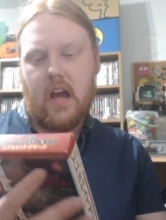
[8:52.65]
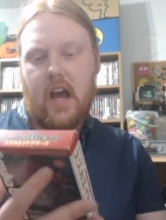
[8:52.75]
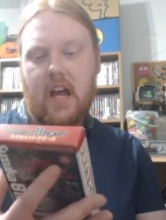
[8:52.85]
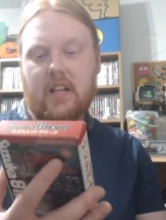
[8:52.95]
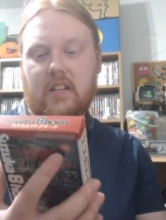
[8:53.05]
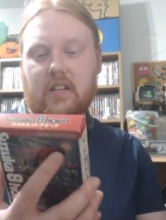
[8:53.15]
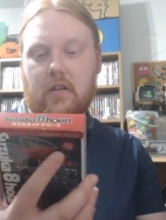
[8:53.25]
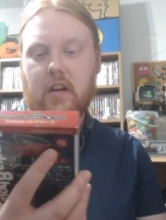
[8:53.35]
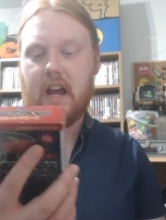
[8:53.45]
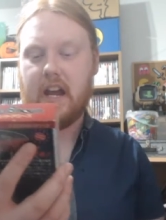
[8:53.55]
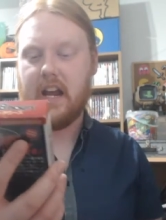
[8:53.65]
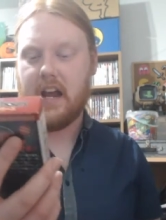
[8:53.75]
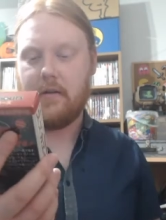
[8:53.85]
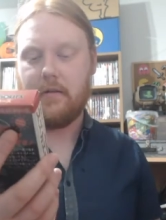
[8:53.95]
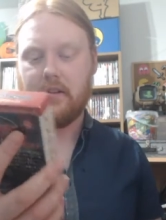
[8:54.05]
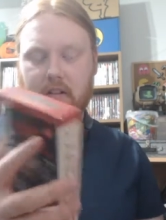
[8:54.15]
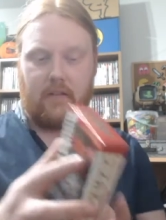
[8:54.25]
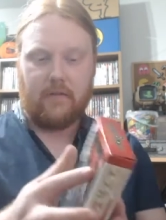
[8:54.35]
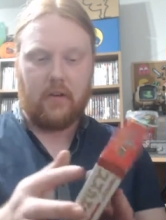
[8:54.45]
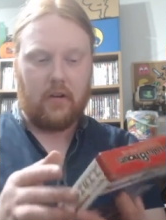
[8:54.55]
And Suzuka 8 Hours,
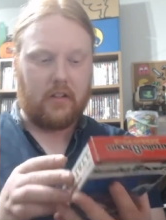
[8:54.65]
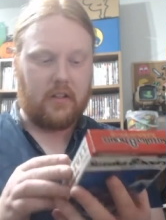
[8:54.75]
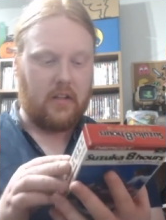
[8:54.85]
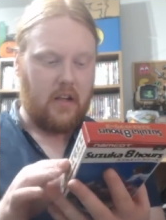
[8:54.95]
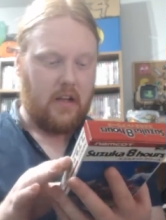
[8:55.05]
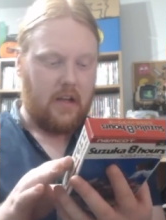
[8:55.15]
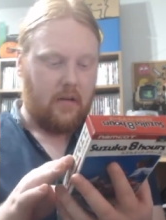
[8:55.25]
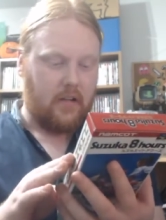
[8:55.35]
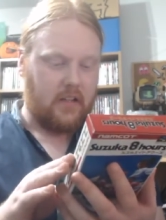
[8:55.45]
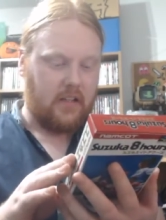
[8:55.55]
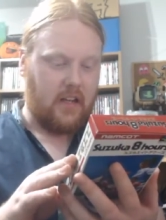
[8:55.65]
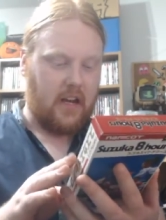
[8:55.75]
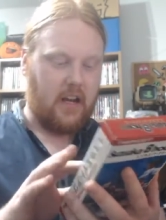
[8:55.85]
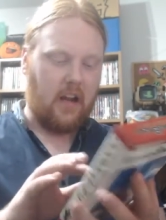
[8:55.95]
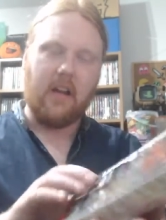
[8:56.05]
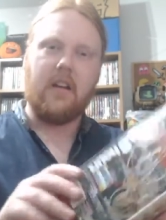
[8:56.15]
of course, which is a